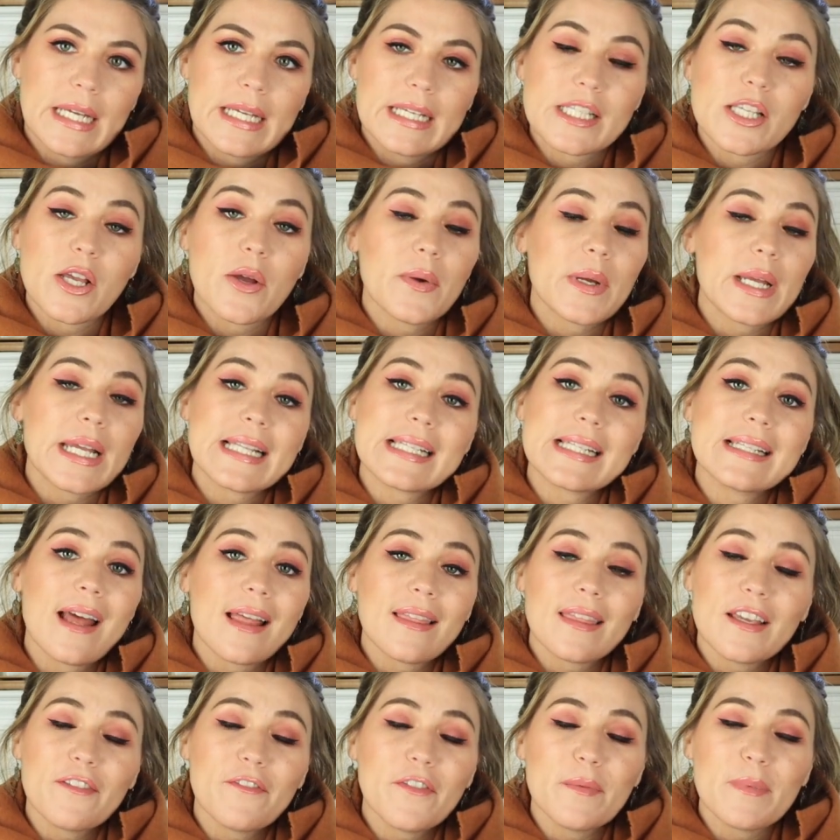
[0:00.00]
So it's
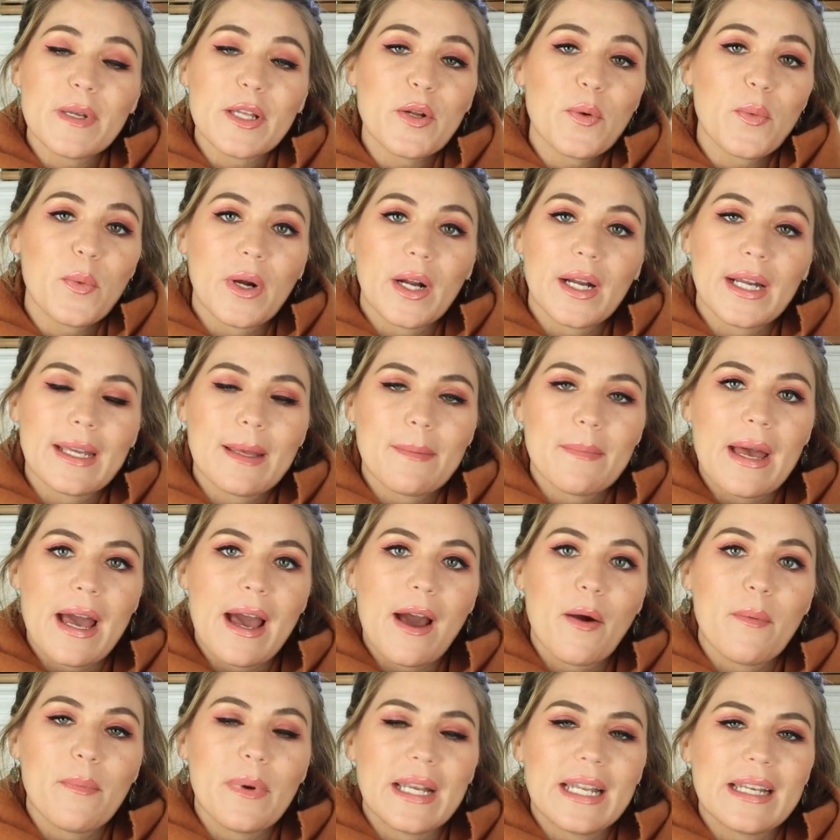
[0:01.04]
nothing for me to worry
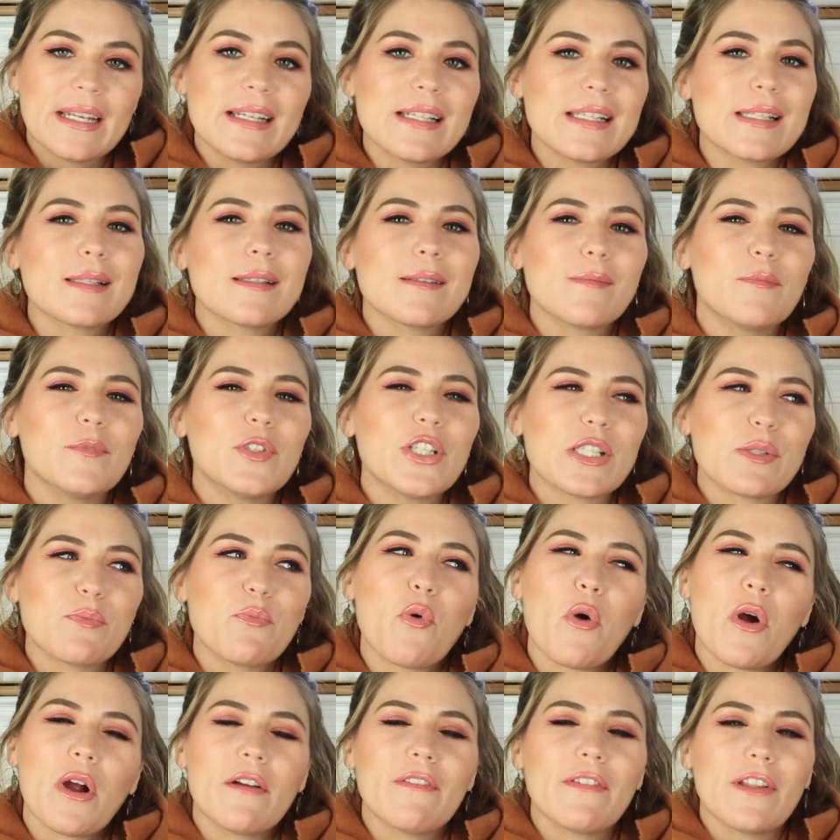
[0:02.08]
about, but it is just
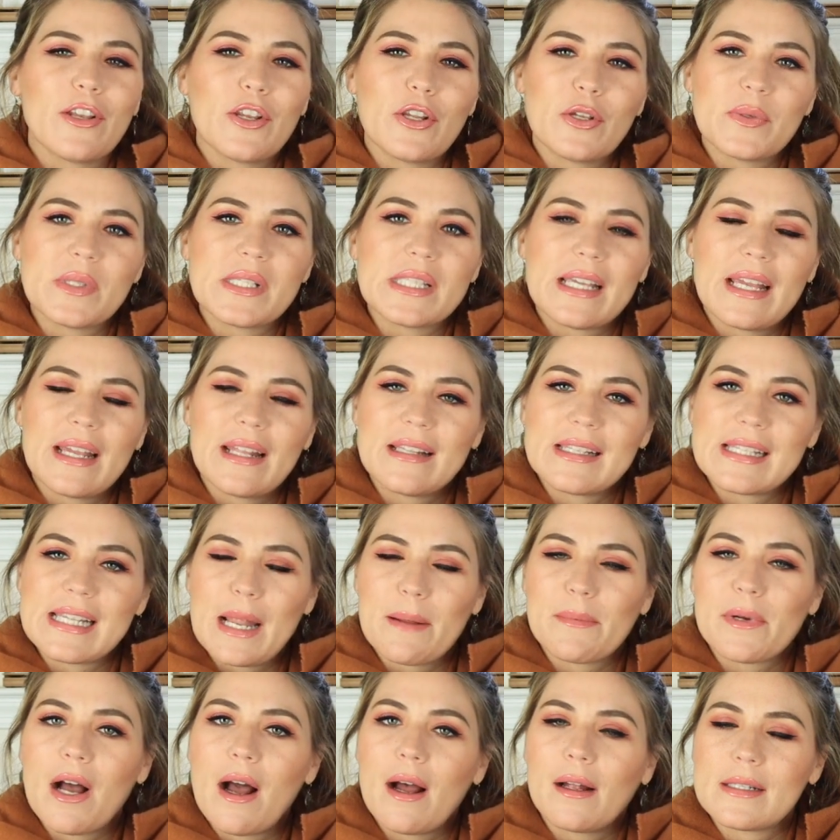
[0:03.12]
more of a nuisance that
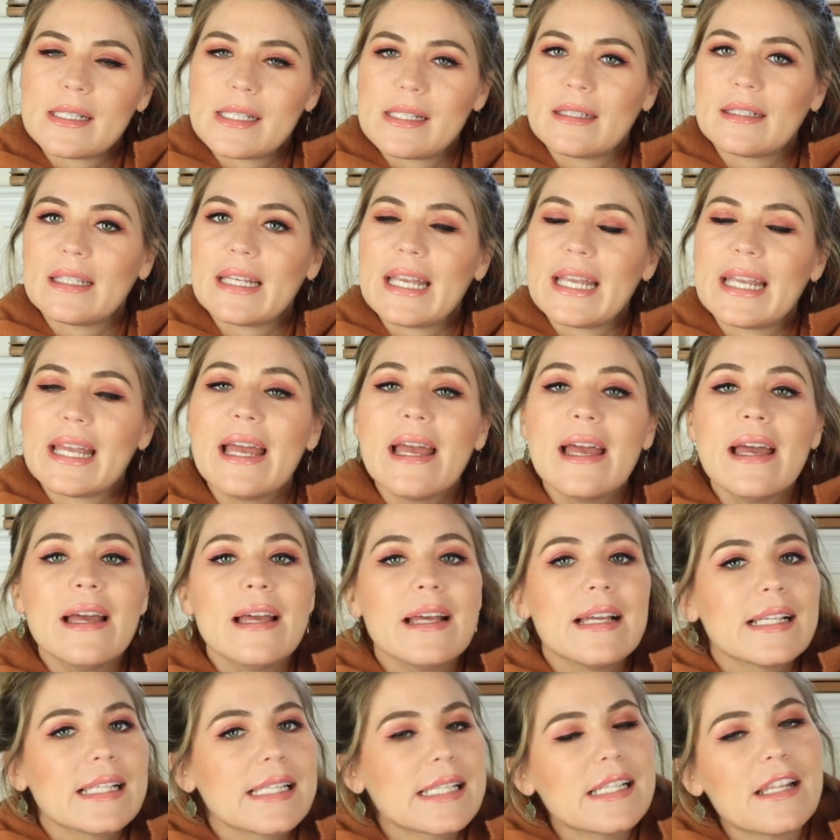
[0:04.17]
I'm constantly
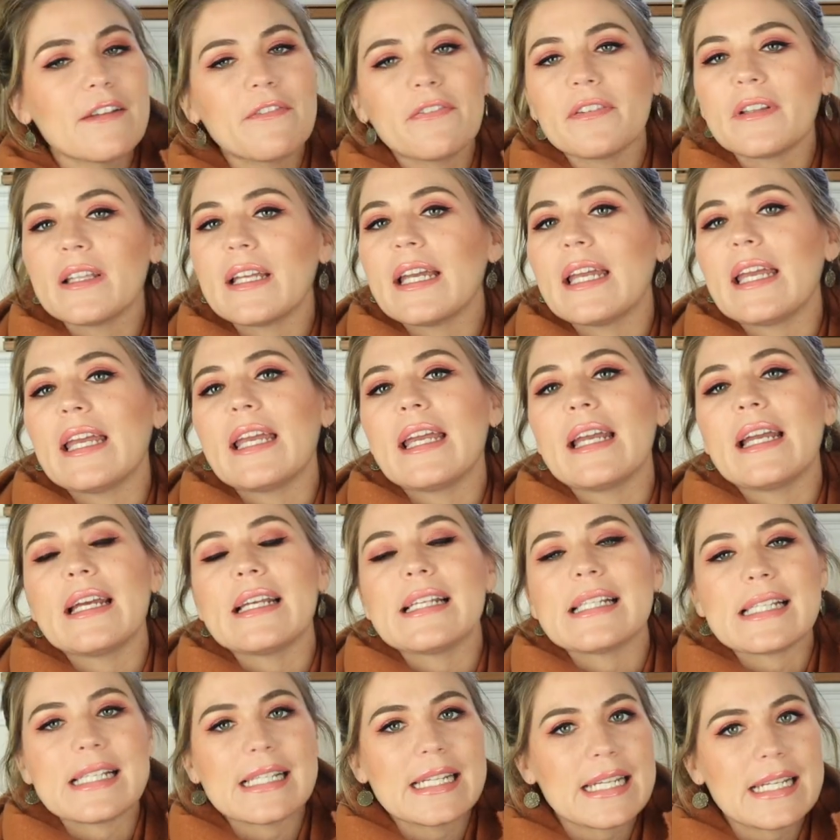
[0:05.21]

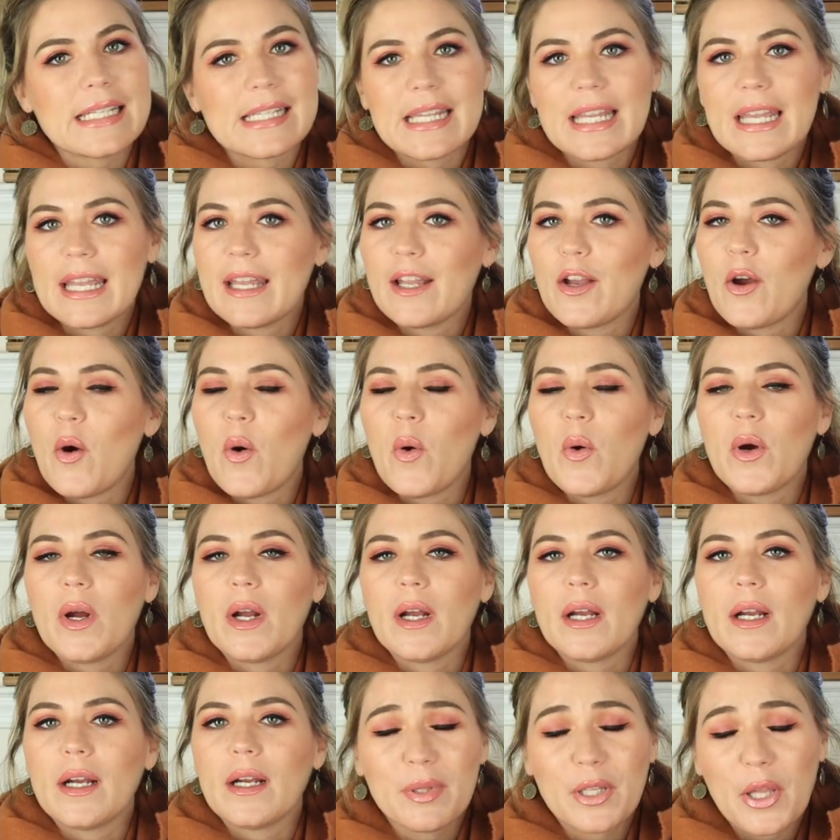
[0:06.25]
sniffling, sneezing,
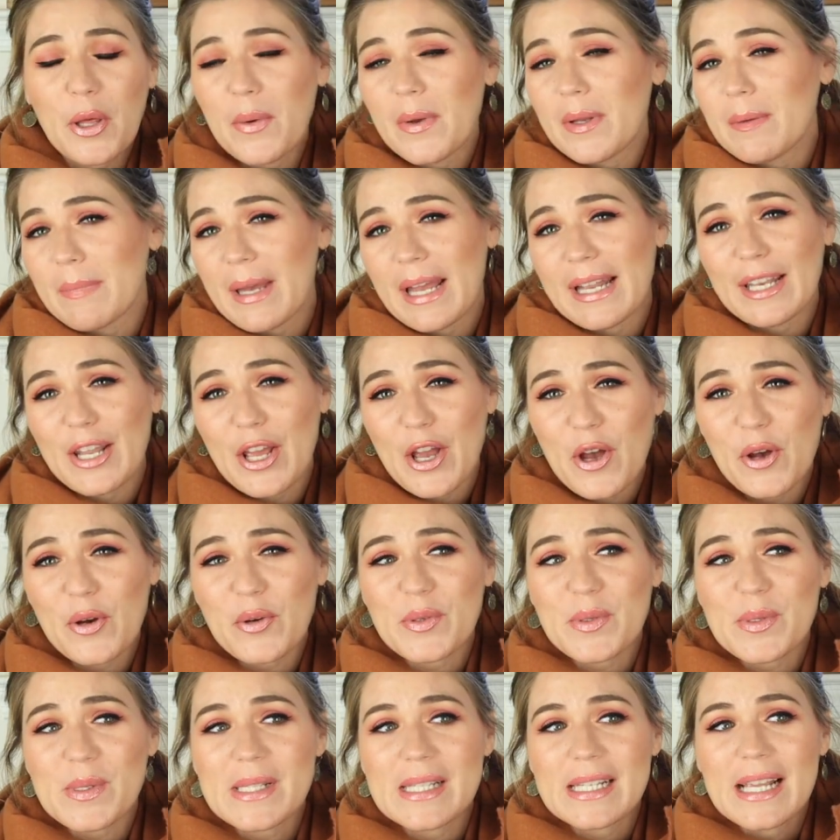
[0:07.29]
or blowing my
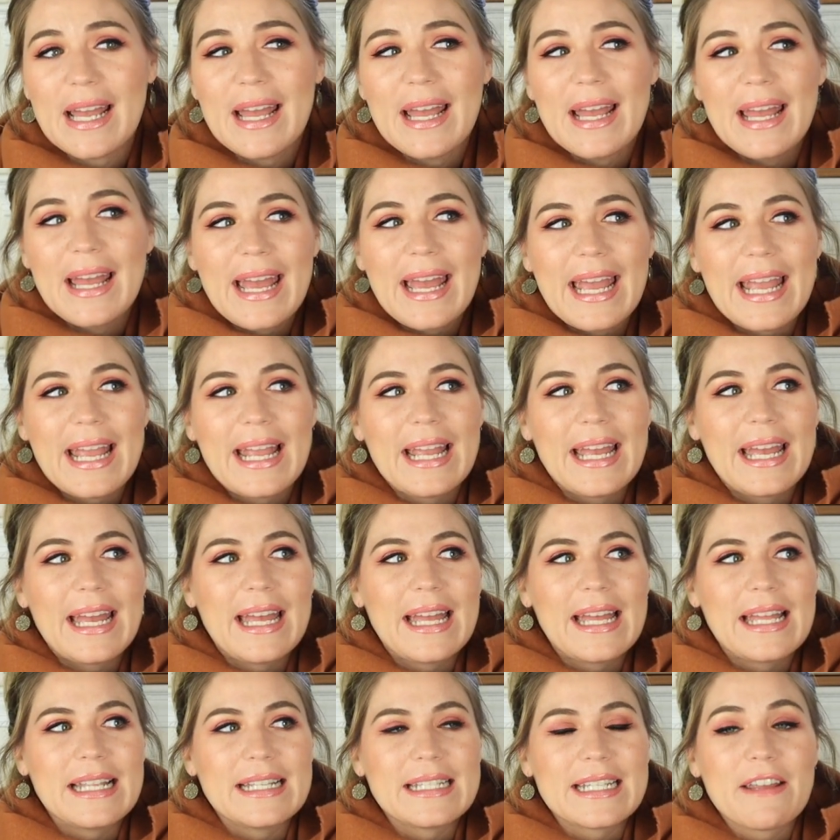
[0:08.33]
nose
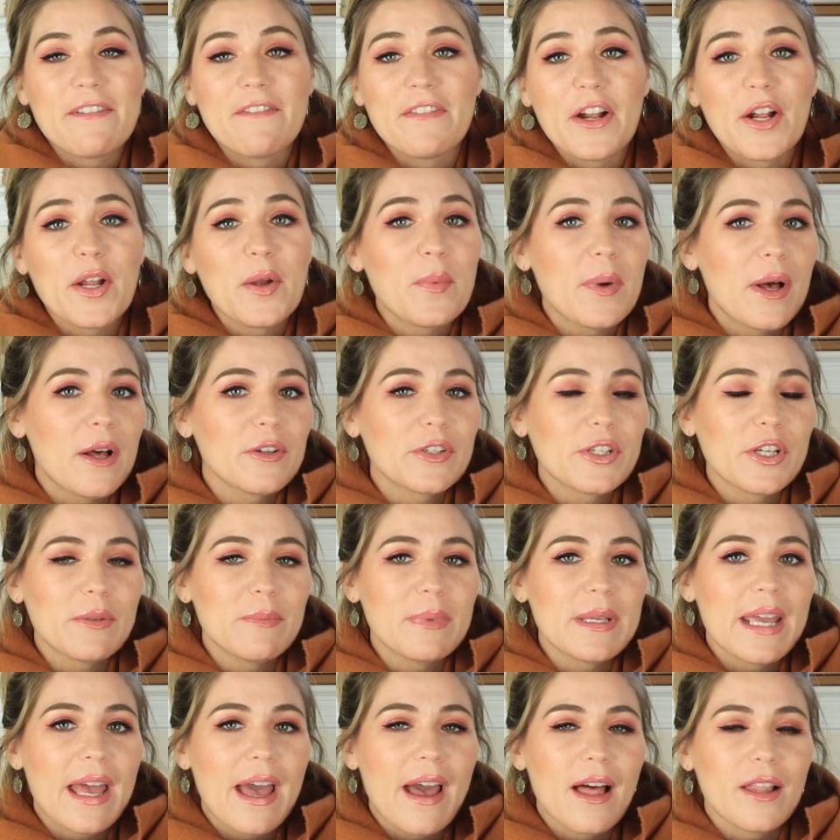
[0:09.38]
and it very well could
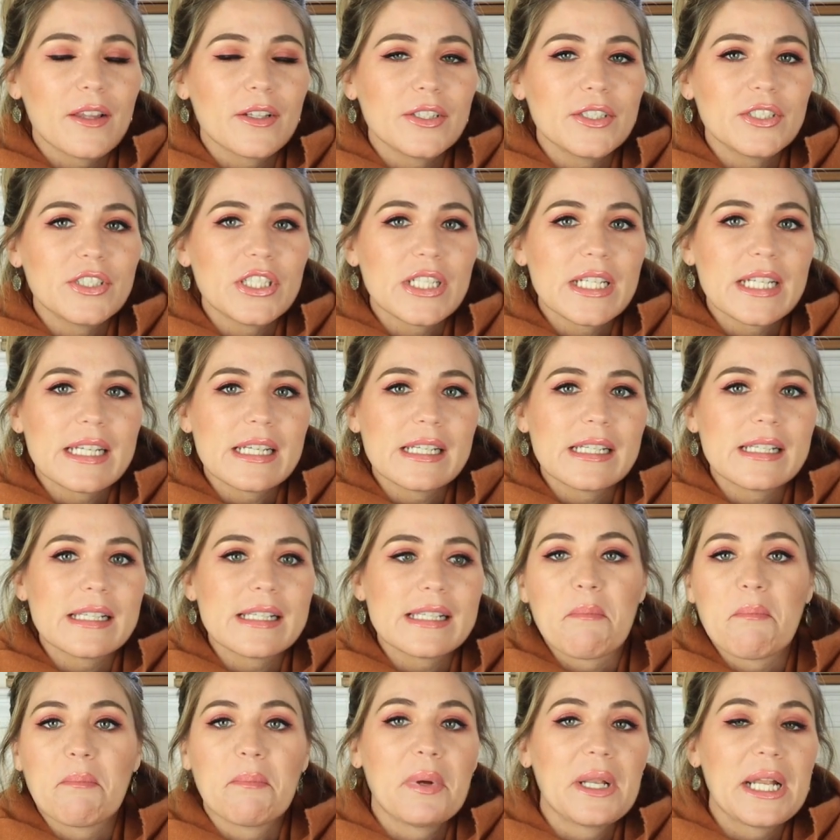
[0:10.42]
be
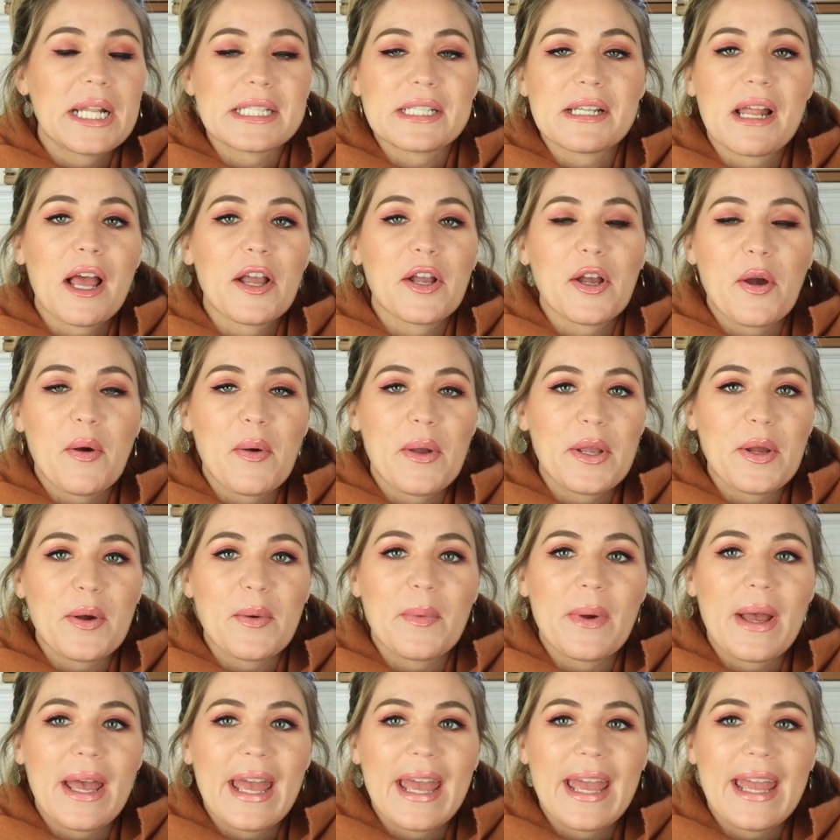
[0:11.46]
allergies, but it's not going
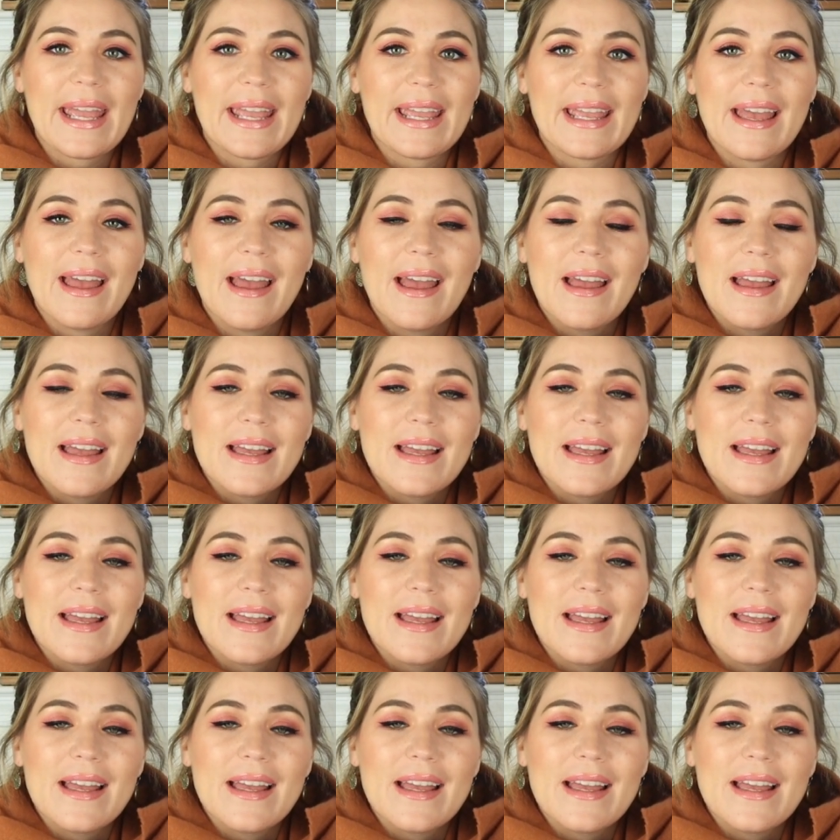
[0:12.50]
away.